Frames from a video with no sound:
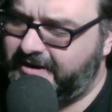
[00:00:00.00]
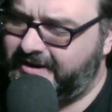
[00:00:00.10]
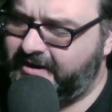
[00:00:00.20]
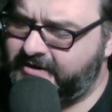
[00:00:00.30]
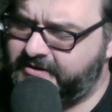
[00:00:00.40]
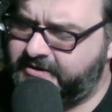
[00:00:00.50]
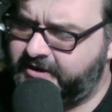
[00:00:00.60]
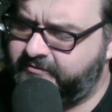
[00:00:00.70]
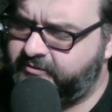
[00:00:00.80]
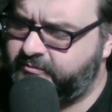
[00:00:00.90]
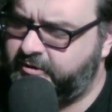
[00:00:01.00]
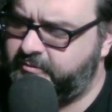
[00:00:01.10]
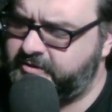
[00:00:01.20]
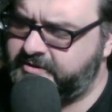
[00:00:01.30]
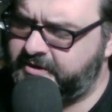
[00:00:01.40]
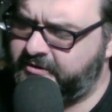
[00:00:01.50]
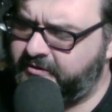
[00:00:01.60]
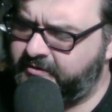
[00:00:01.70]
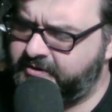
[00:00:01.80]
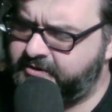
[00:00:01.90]
I hesitate for a moment as the
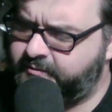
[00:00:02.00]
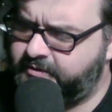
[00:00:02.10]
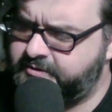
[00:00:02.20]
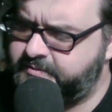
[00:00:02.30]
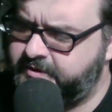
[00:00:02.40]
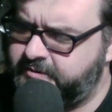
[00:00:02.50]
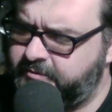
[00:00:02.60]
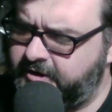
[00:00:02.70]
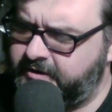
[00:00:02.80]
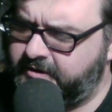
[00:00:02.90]
darkness swells within me.